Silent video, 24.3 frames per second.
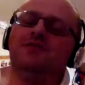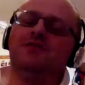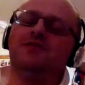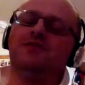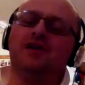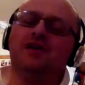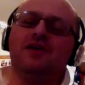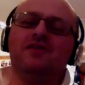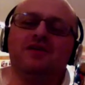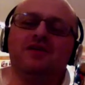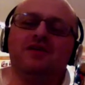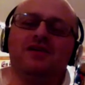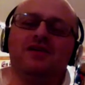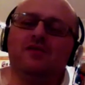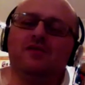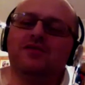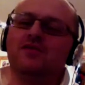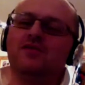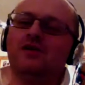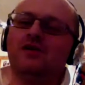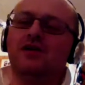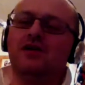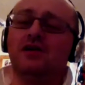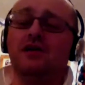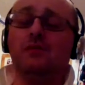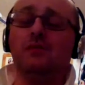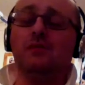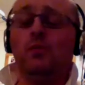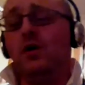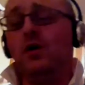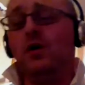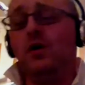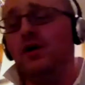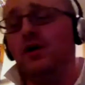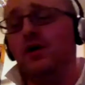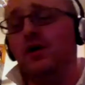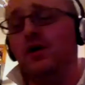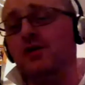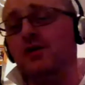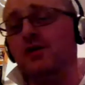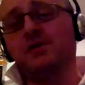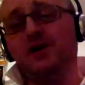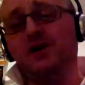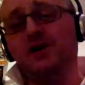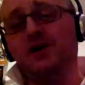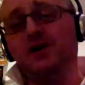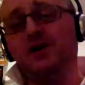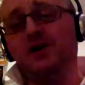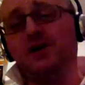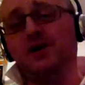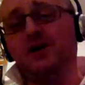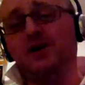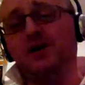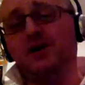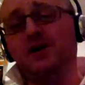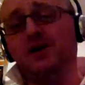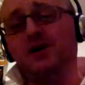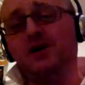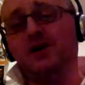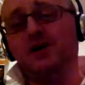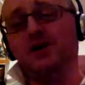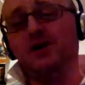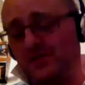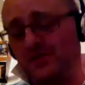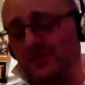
and tasty, and it worked perfectly